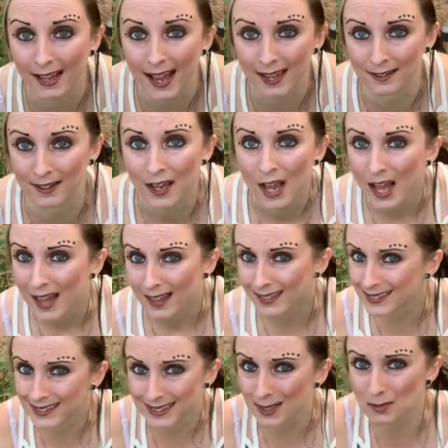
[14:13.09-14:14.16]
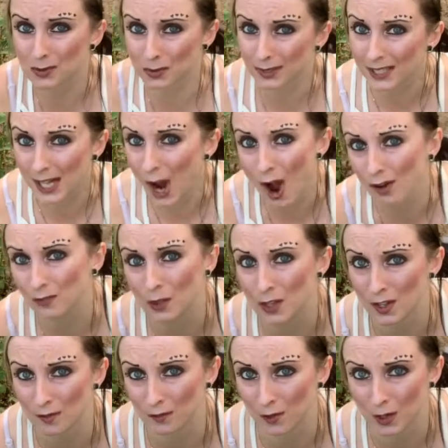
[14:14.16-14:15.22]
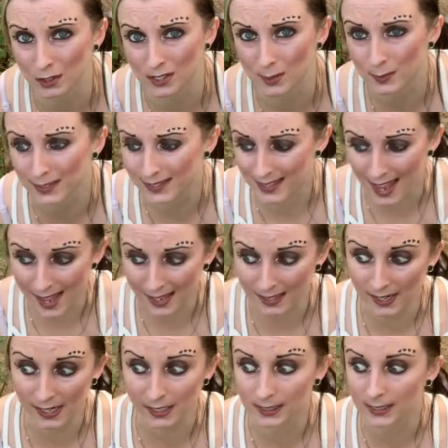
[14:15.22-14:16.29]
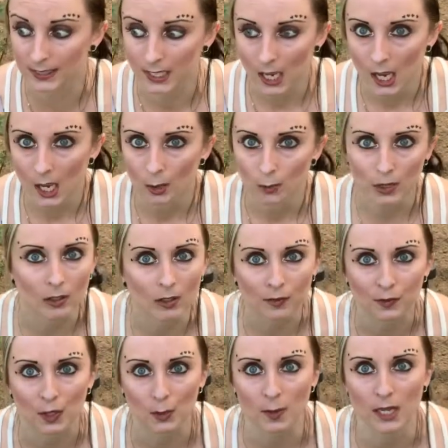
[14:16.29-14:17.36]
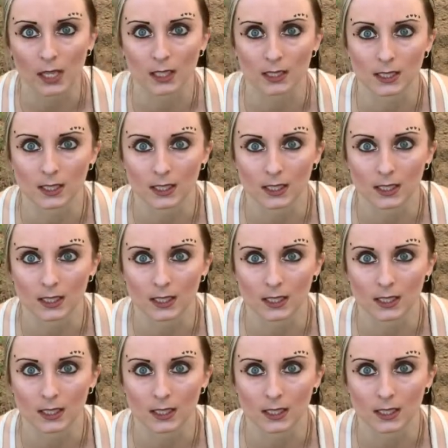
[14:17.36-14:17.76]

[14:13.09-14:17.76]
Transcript: And it seems really awful at first, but then it's beautiful because